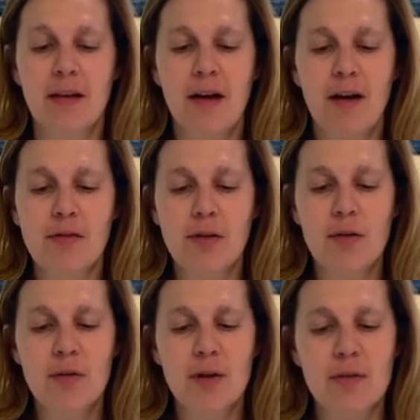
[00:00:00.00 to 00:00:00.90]

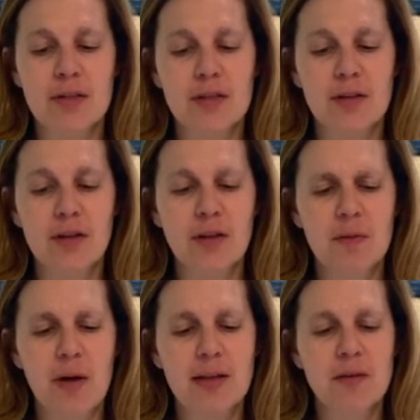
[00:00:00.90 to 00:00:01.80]
Although there was still a good
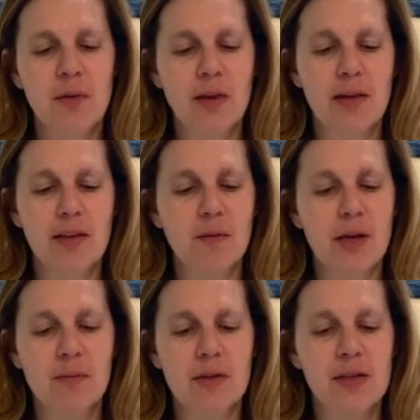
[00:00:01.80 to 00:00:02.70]
possibility that we
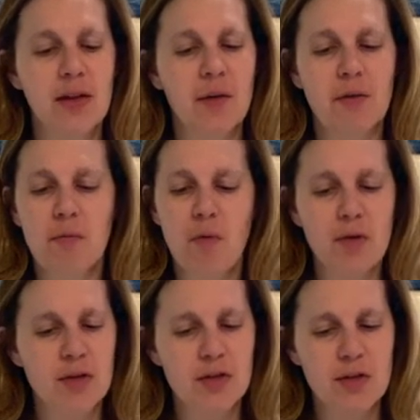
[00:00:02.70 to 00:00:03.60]
could be dealing with more
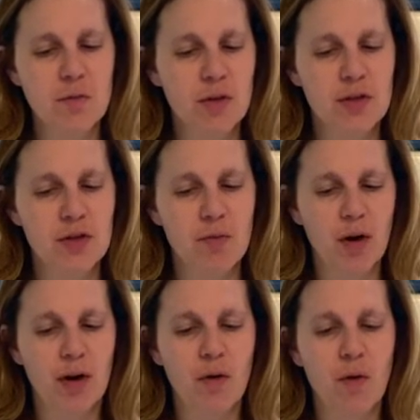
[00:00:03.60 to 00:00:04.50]
than just one
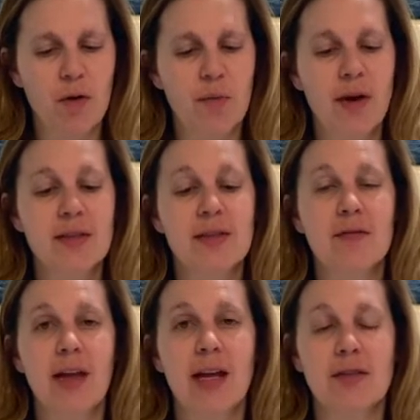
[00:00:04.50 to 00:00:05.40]
tumor or the presence
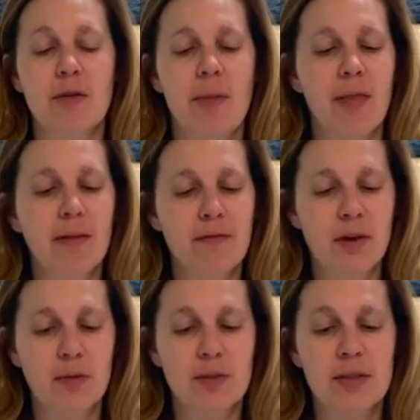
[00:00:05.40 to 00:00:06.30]
of cancer in my lymph
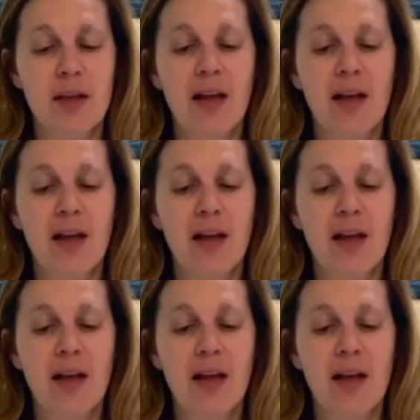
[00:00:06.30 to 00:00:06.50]
nodes,